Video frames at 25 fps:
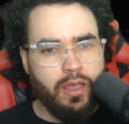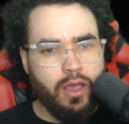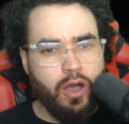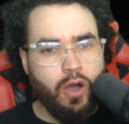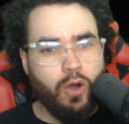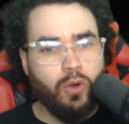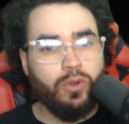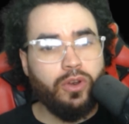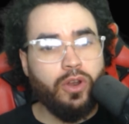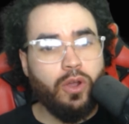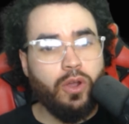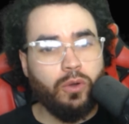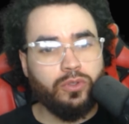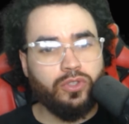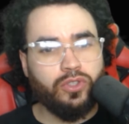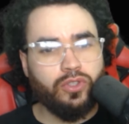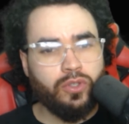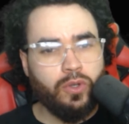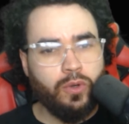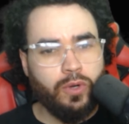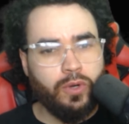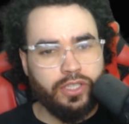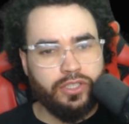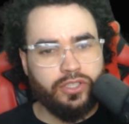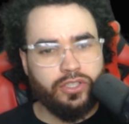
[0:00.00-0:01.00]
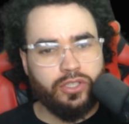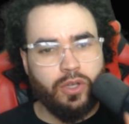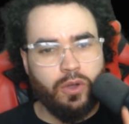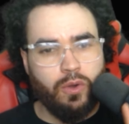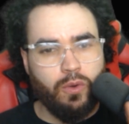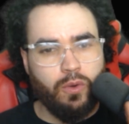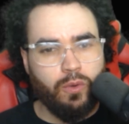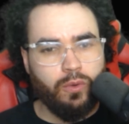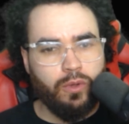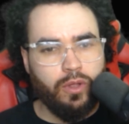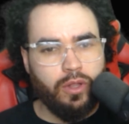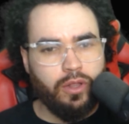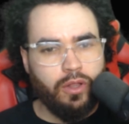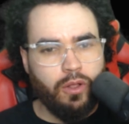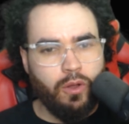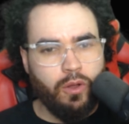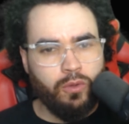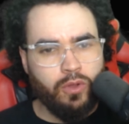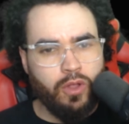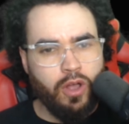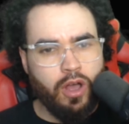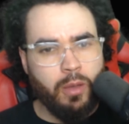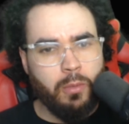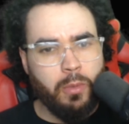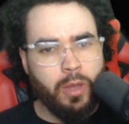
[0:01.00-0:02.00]
oh no, sorry, so
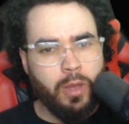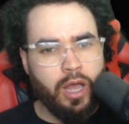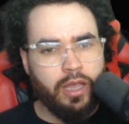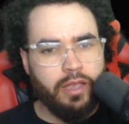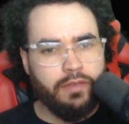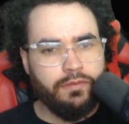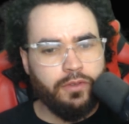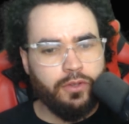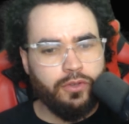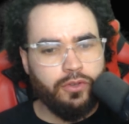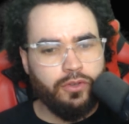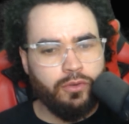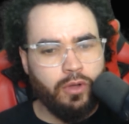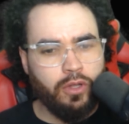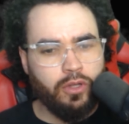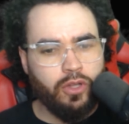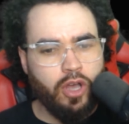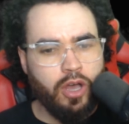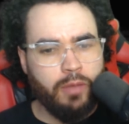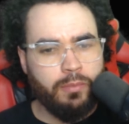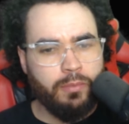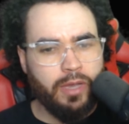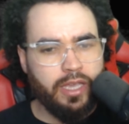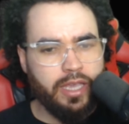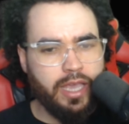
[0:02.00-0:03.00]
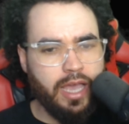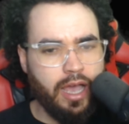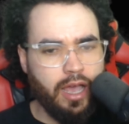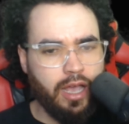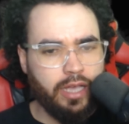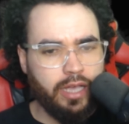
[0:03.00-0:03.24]
Ollama, oh if you do Ollama, oh yeah,